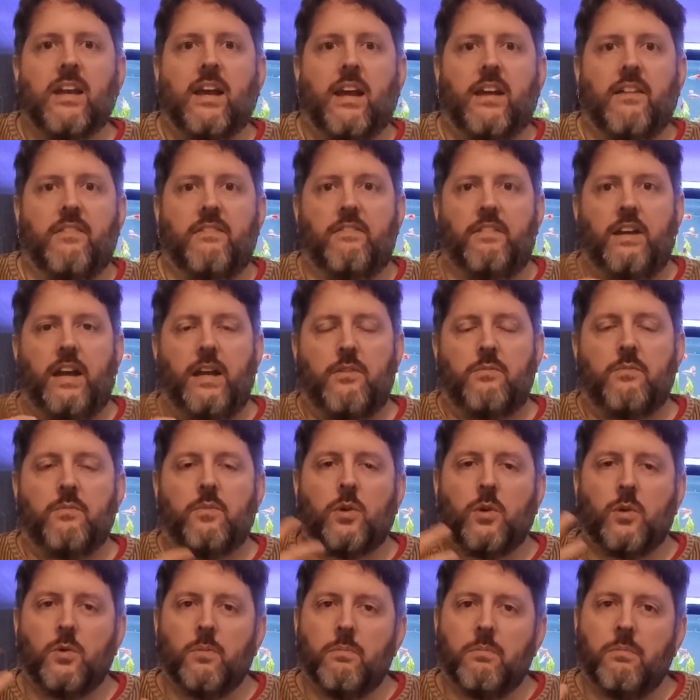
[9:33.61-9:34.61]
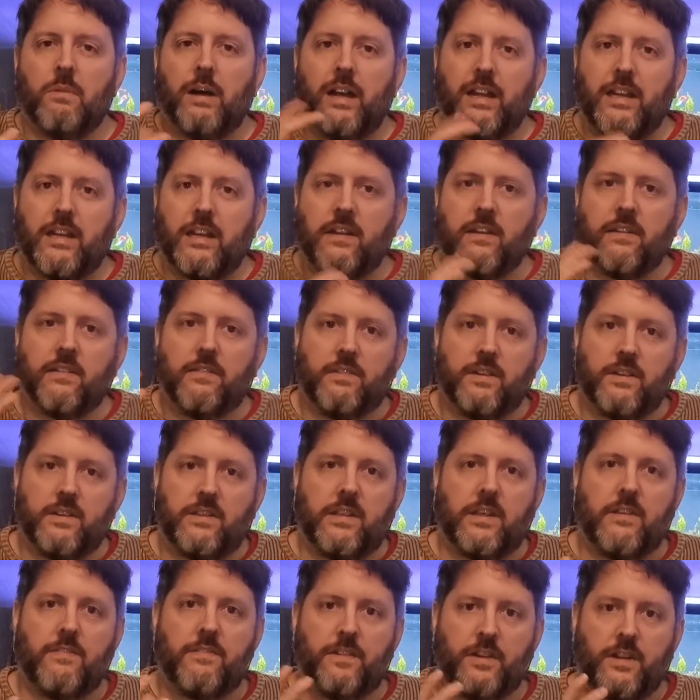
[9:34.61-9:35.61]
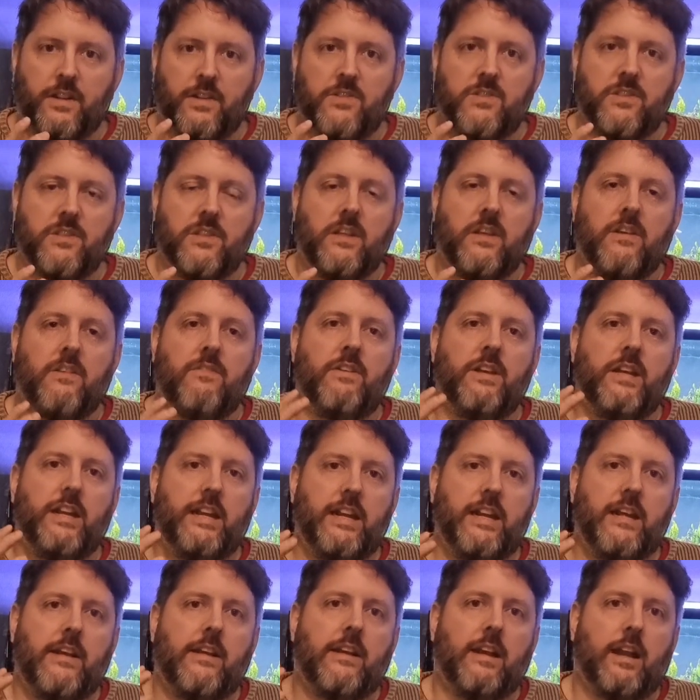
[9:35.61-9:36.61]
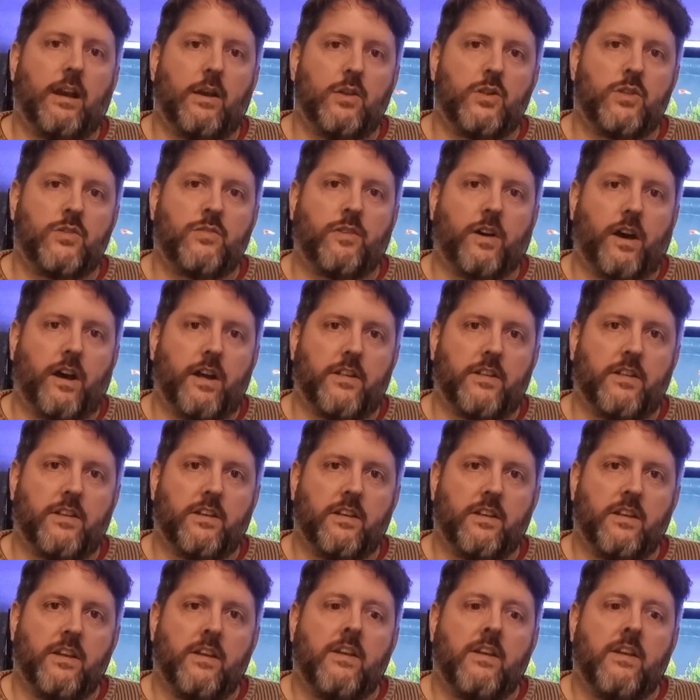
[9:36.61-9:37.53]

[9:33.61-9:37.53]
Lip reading: and that will make the difference in a very close fight.